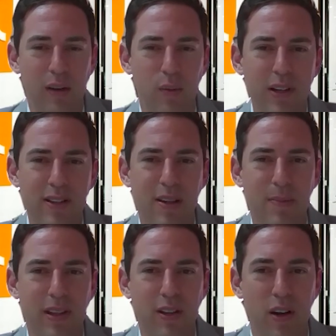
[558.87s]
what are some
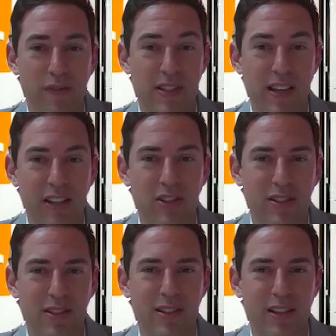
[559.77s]
of the
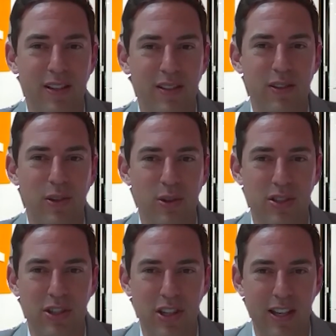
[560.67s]
conversations that you're
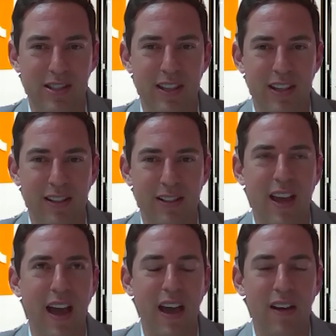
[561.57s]
suggesting to
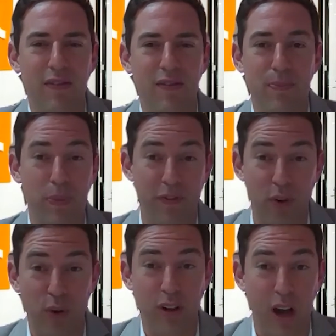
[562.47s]
have
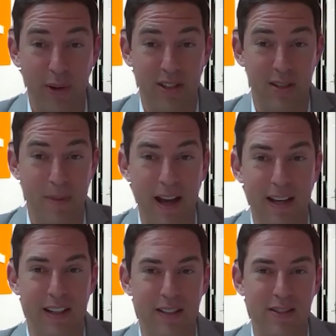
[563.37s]
before going to market?